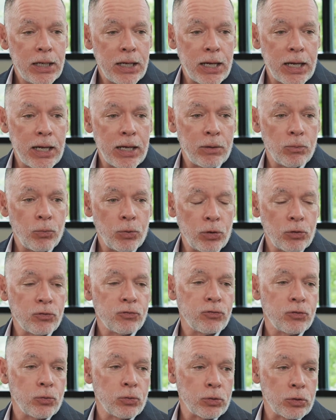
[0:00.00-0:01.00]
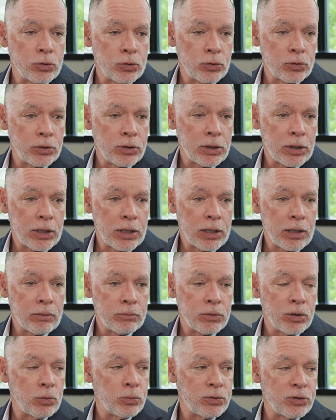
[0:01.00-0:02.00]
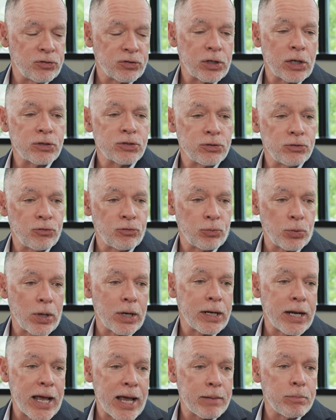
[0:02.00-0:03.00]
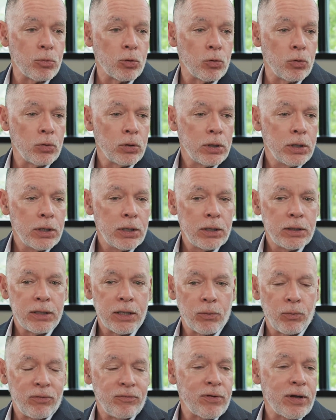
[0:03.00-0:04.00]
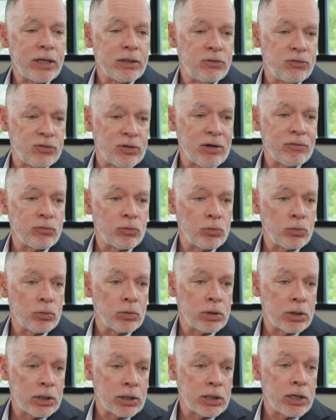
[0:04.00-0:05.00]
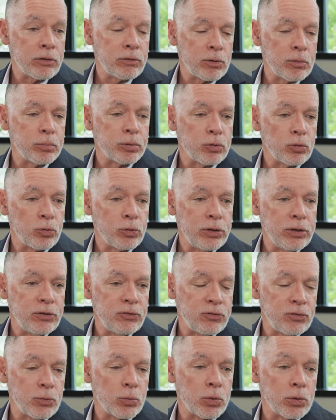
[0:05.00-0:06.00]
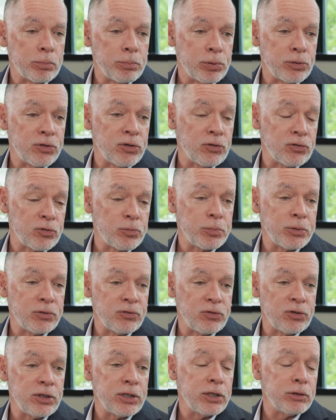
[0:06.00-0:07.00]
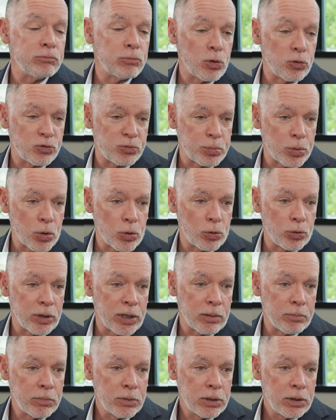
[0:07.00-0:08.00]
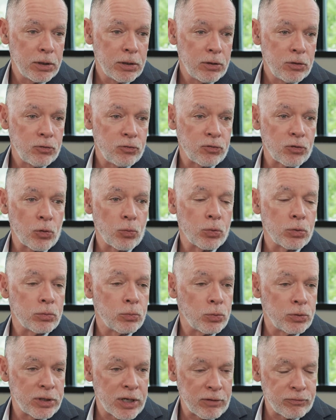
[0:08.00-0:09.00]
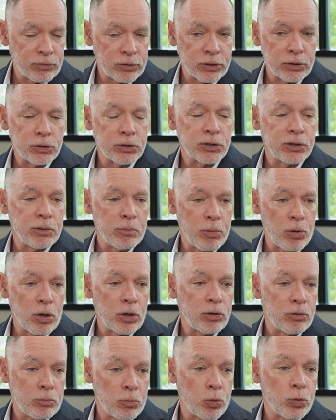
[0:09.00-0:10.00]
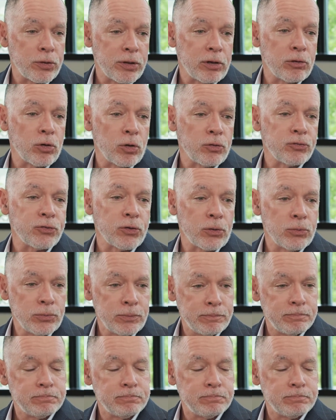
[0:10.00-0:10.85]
And we also learned, in discussions throughout Admiral, that we've had several current employees that were participants in the inroads program. So we're definitely looking to partner more there also.